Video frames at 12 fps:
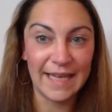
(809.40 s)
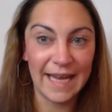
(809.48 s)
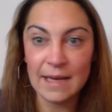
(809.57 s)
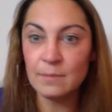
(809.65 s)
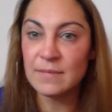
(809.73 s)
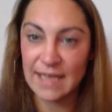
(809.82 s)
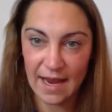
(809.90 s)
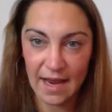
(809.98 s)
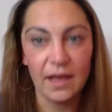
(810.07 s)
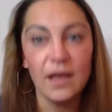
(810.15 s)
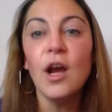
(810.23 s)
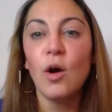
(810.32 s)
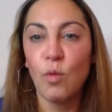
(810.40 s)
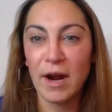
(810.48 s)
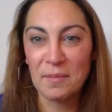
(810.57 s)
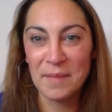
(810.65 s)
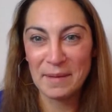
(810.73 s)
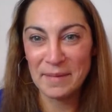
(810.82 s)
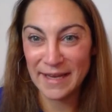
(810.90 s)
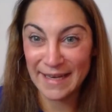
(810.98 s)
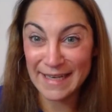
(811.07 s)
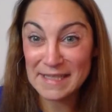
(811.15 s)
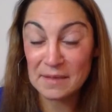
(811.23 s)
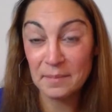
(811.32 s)
game day, where maybe it
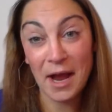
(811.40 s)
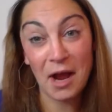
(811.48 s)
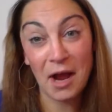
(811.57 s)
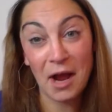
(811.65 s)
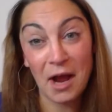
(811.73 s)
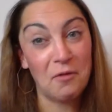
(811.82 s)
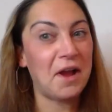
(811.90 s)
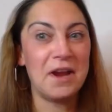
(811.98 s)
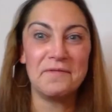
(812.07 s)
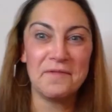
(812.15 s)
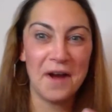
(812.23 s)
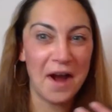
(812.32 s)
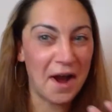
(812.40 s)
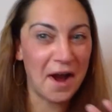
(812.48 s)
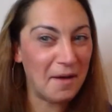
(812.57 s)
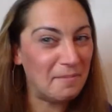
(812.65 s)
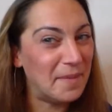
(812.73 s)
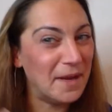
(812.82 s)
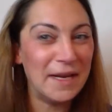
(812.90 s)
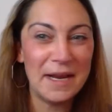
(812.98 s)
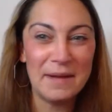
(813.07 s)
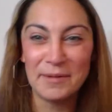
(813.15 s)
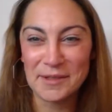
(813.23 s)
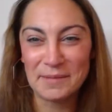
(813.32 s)
is about kind of being
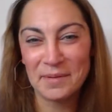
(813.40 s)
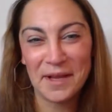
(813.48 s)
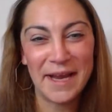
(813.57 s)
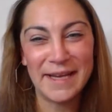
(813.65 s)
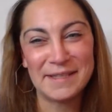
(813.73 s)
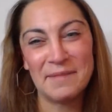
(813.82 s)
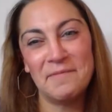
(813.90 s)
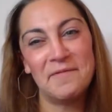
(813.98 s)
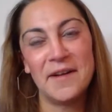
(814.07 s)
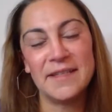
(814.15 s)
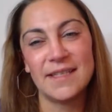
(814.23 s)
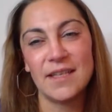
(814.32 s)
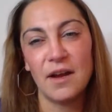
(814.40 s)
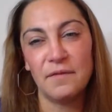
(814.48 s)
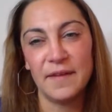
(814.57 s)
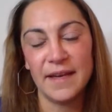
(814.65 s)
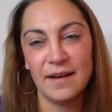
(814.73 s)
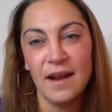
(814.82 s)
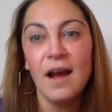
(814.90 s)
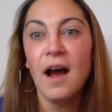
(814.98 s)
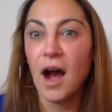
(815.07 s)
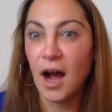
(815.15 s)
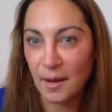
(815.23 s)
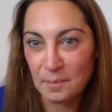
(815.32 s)
able to play some fun stuff in
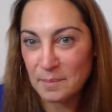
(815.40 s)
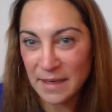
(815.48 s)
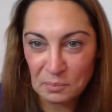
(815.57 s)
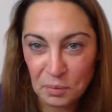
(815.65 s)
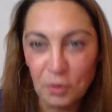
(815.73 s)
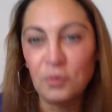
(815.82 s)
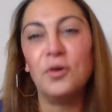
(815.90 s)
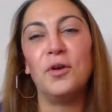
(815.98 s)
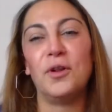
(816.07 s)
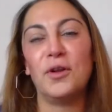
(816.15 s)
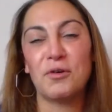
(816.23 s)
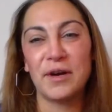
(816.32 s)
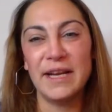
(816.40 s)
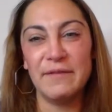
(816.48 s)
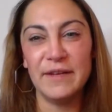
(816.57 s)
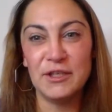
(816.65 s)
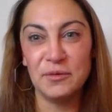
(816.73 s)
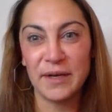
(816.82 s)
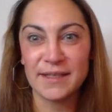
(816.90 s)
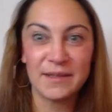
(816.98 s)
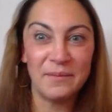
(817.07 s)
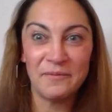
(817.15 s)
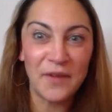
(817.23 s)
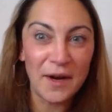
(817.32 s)
a mini pool or even doing
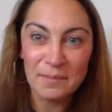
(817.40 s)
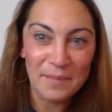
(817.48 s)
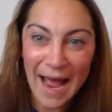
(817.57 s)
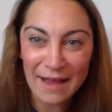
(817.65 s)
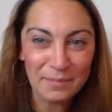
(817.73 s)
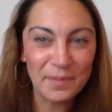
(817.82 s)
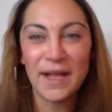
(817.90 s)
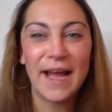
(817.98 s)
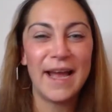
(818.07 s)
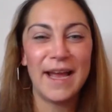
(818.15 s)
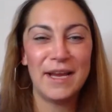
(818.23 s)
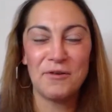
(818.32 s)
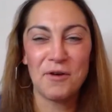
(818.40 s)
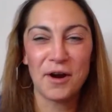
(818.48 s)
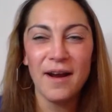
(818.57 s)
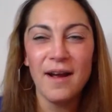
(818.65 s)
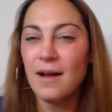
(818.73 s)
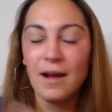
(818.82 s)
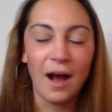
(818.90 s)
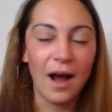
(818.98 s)
some fun bath play or